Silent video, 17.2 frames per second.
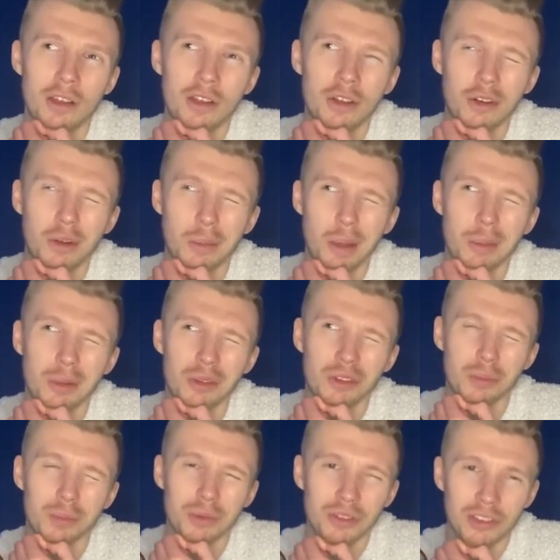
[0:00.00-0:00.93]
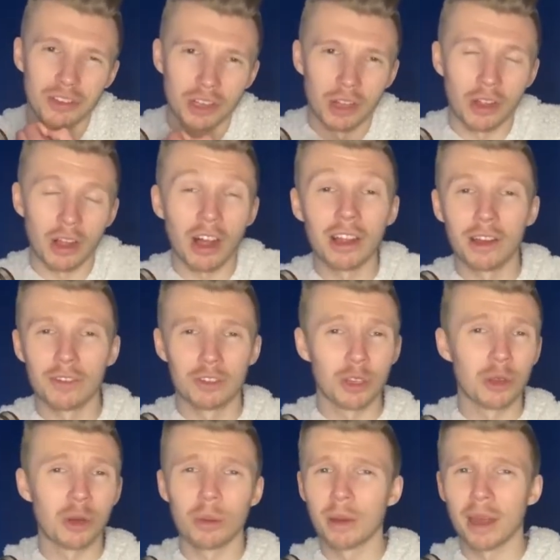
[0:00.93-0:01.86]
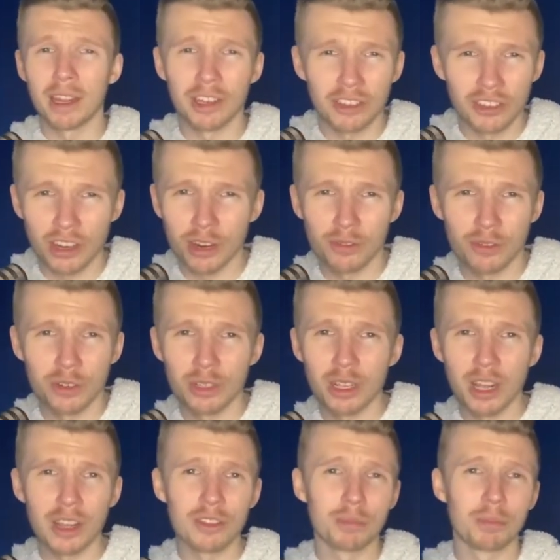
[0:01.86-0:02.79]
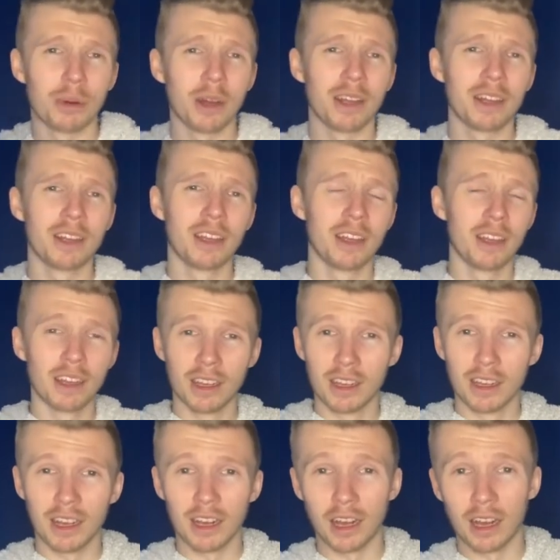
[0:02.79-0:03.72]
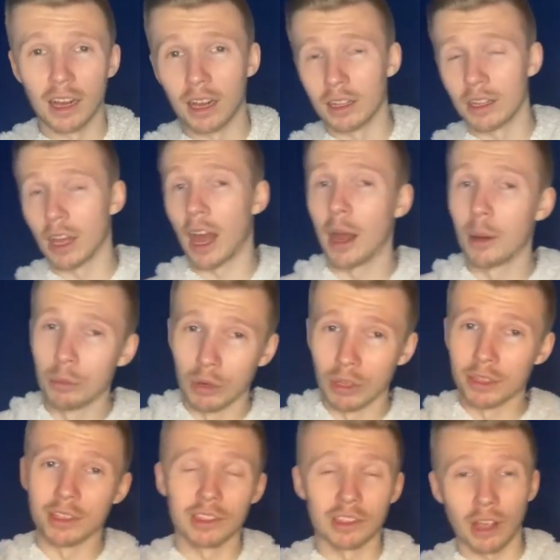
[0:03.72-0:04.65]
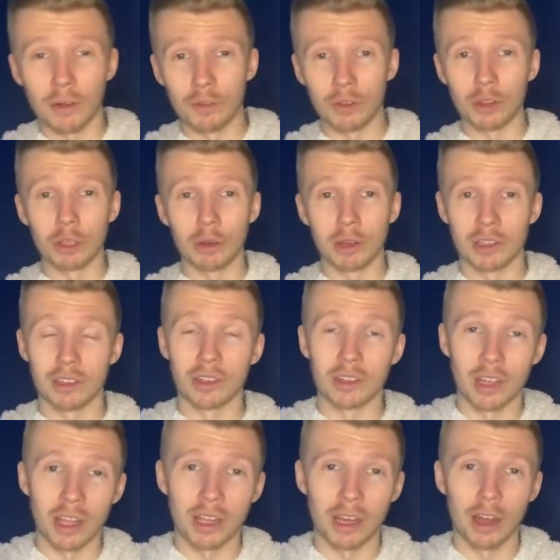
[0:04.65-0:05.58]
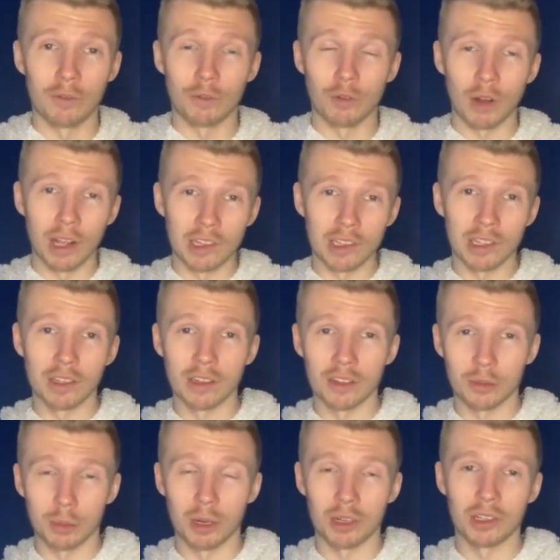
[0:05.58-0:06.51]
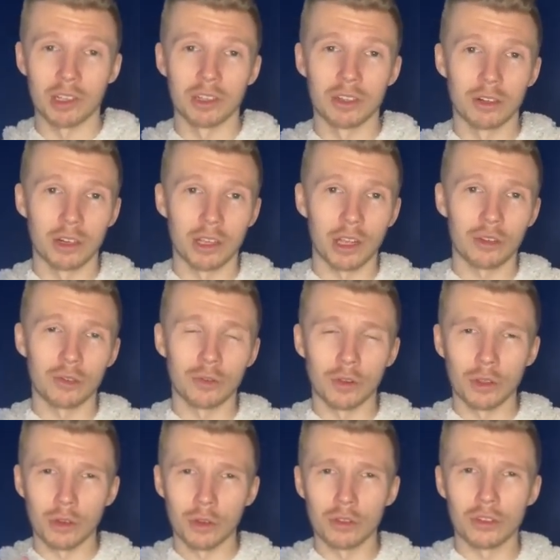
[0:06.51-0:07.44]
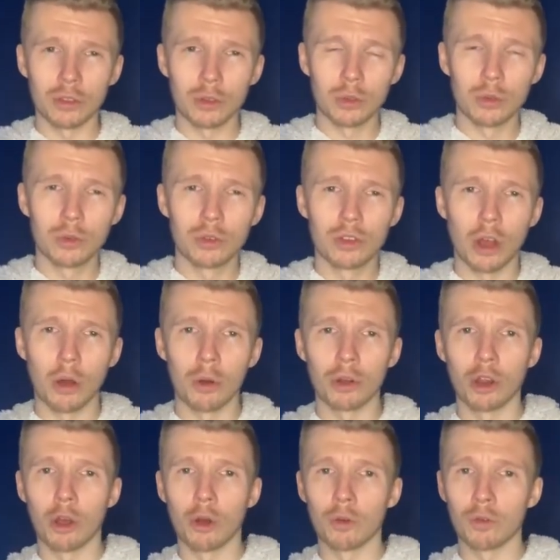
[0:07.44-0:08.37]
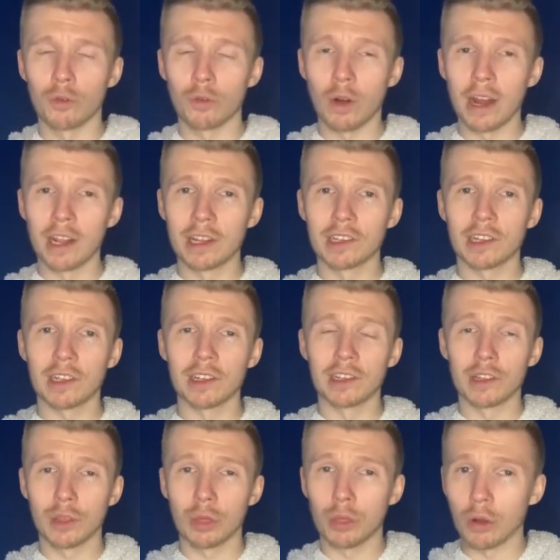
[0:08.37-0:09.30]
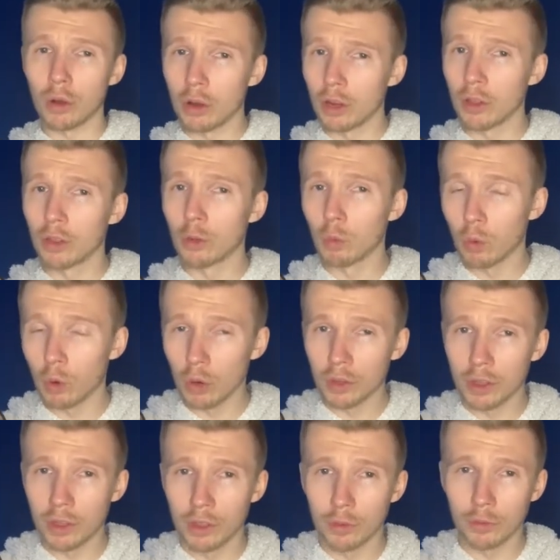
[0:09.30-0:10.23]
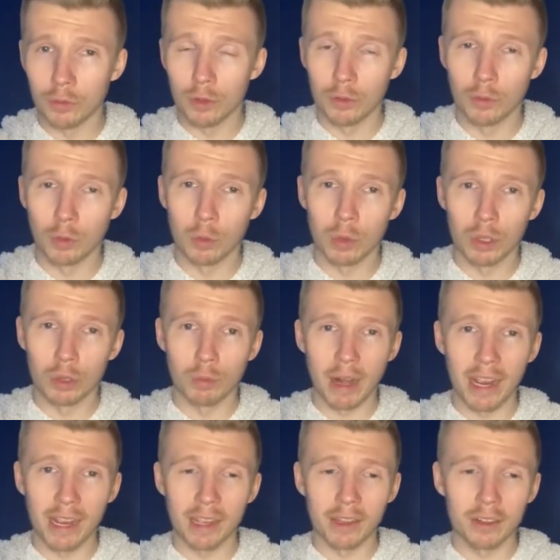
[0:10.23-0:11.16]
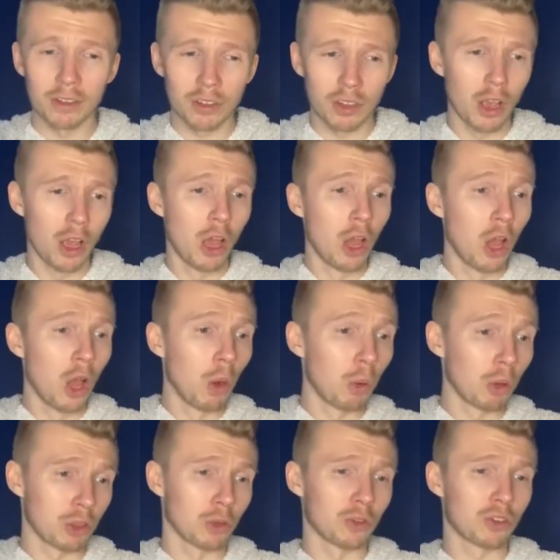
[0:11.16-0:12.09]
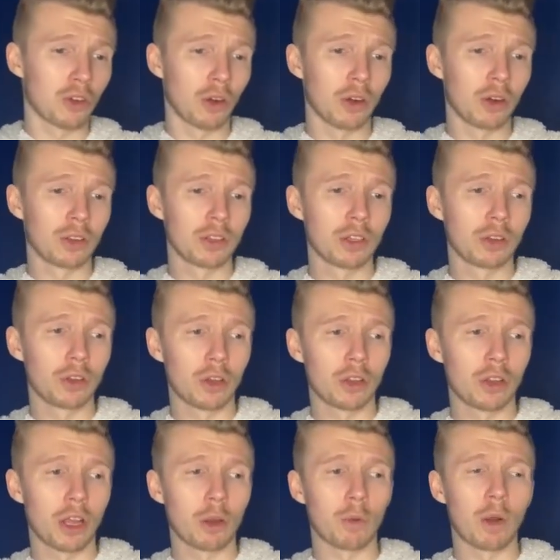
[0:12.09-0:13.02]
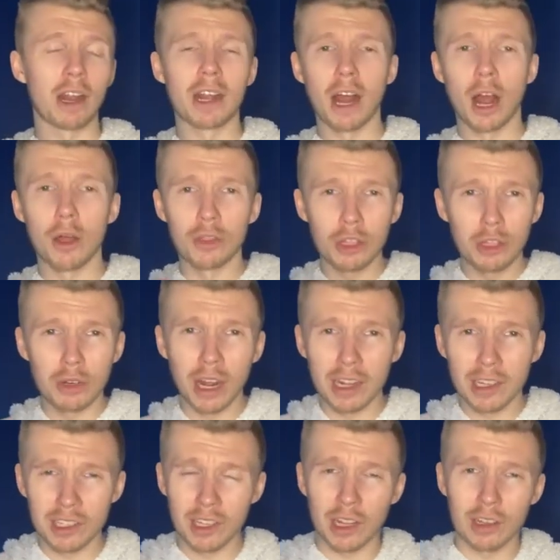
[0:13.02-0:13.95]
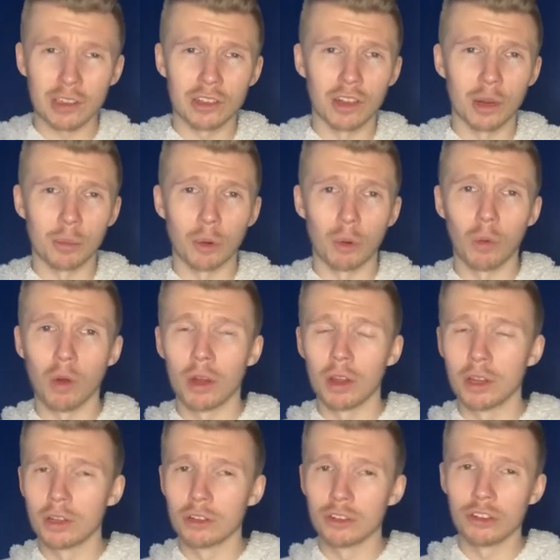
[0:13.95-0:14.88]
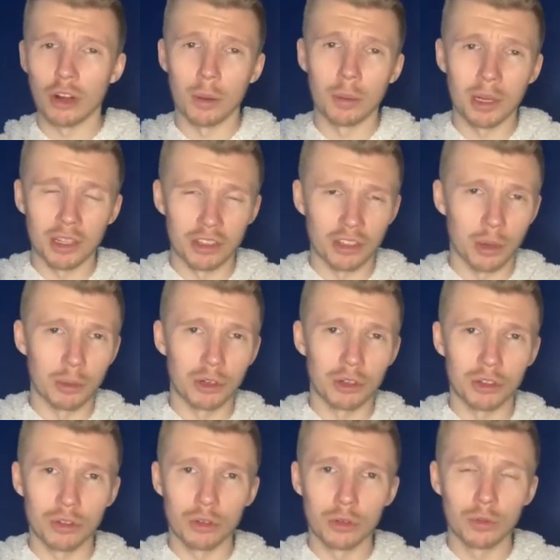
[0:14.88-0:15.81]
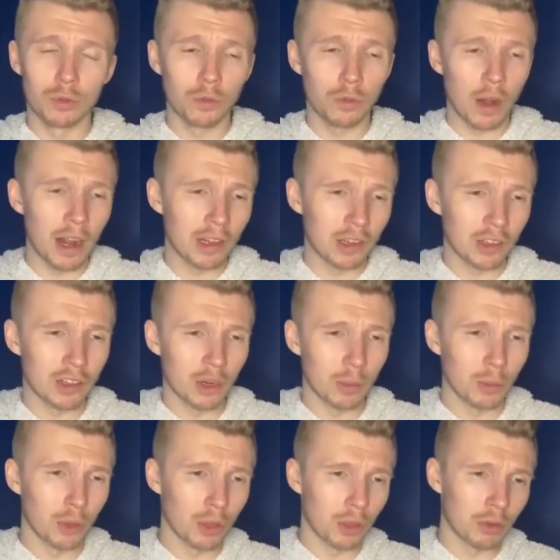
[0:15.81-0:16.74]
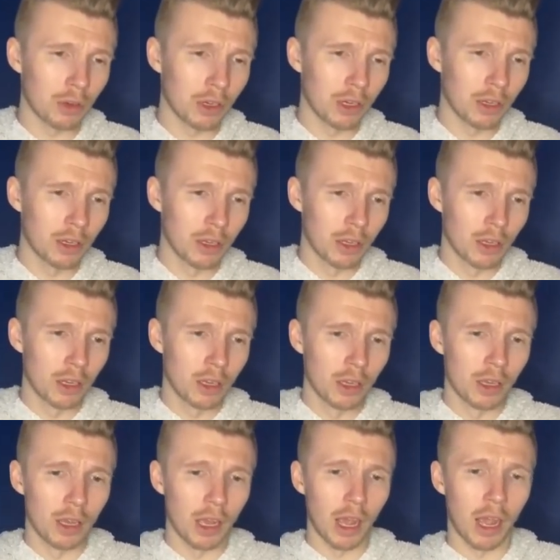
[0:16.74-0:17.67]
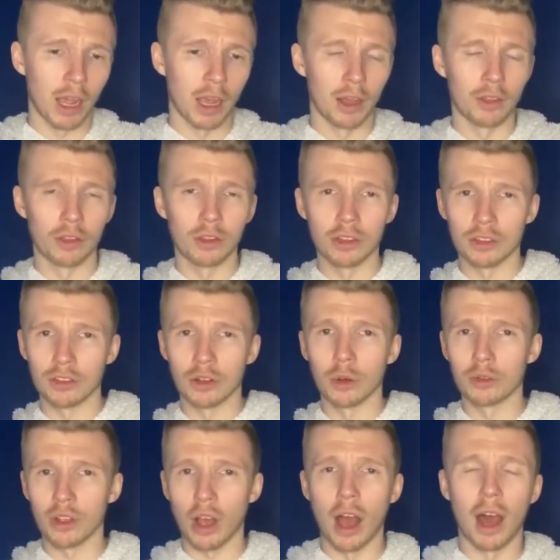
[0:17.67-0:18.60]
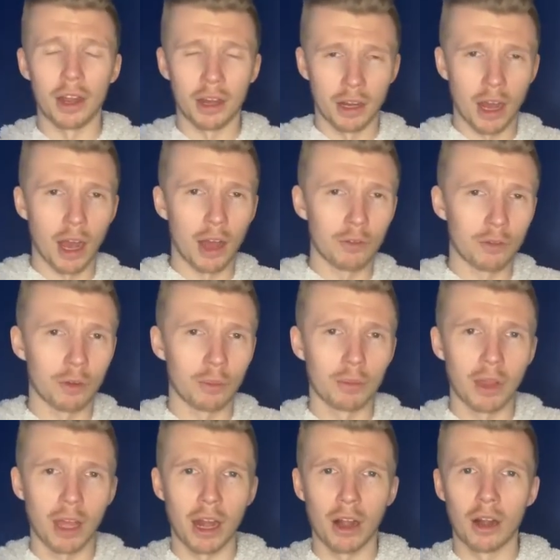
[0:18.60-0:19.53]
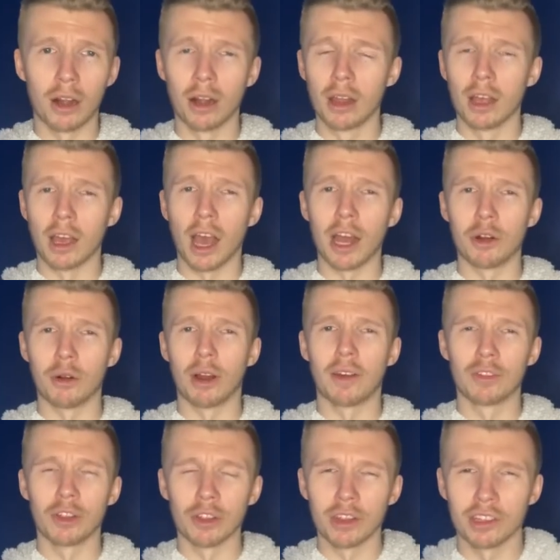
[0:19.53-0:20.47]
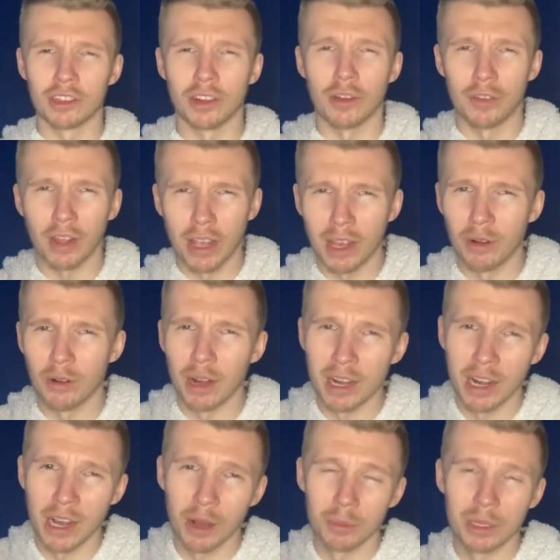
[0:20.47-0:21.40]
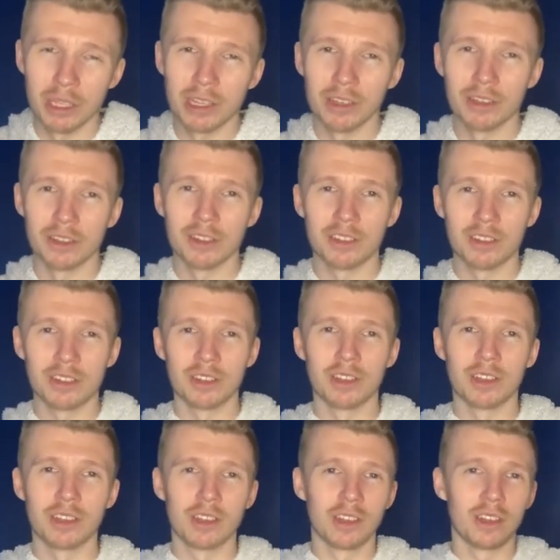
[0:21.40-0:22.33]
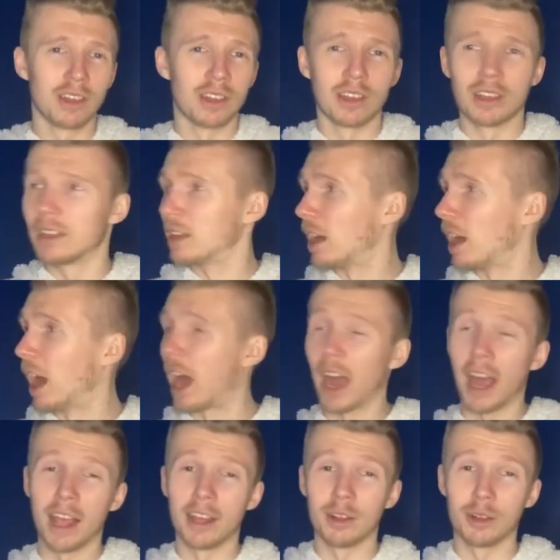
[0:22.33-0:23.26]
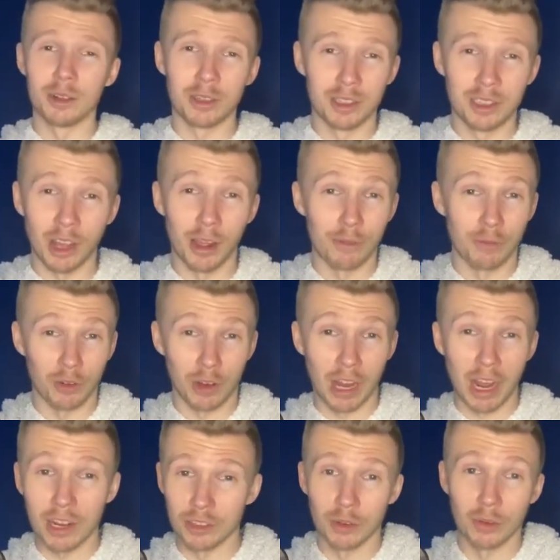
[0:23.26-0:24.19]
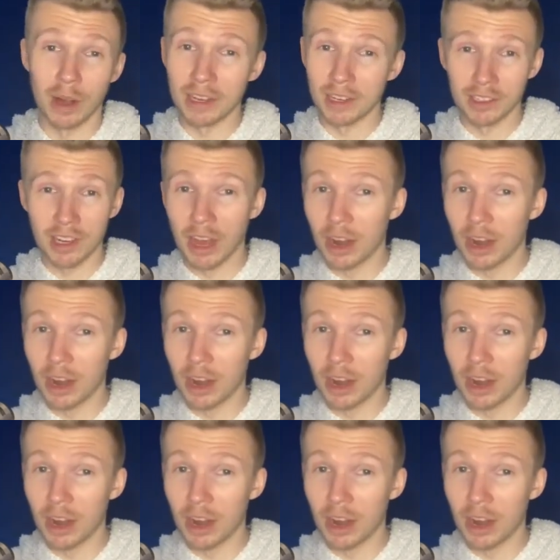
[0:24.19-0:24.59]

Or maybe it was Brazil. I'll have to go back and check for you guys. But uh, I'm really excited for the U.S. to take on France in this particular case. For those of you who don't know, France is third in the world in the FIFA World Rankings what those currently look like right now. The United States is number one, Germany is number two, France is number three, and the list goes on and on from there. I don't have the list offhand right now because I I forgot to write it down.